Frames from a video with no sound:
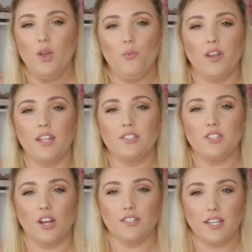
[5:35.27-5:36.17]
when it
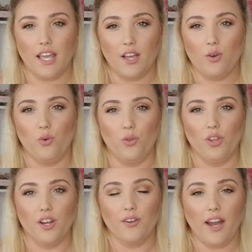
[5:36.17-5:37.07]
starts to get
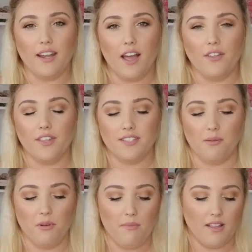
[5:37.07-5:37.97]
cooler. Right now in the
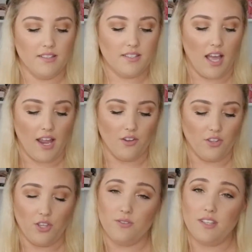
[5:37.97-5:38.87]
summer months, I don't
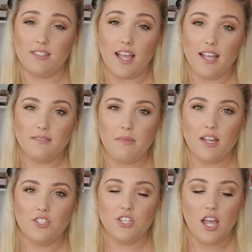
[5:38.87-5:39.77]
use this as
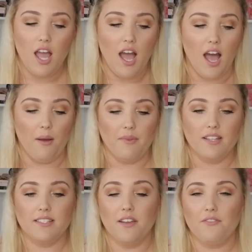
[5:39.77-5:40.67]
much, but
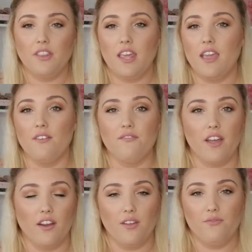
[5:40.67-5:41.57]
it's definitely a
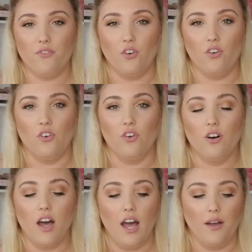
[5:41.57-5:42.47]
very
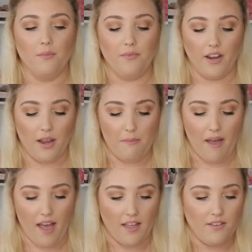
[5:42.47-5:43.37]
full, very
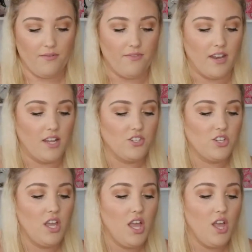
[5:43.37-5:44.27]
matte
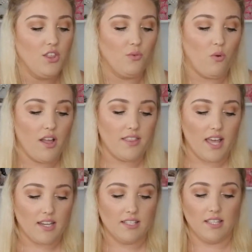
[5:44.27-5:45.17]
finish. The one
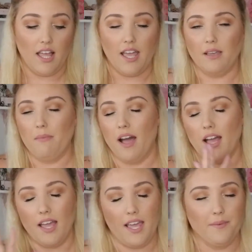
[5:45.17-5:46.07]
that is like
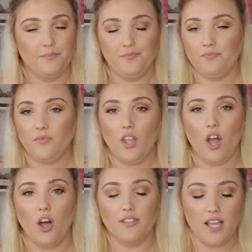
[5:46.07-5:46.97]
my
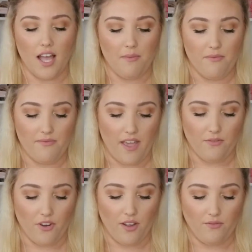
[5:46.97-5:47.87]
all-time
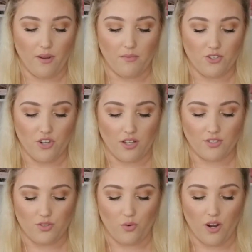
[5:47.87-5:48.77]
favorite from the
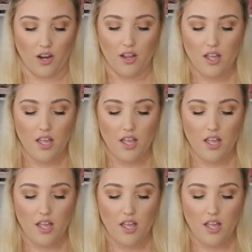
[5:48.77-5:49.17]
drugstore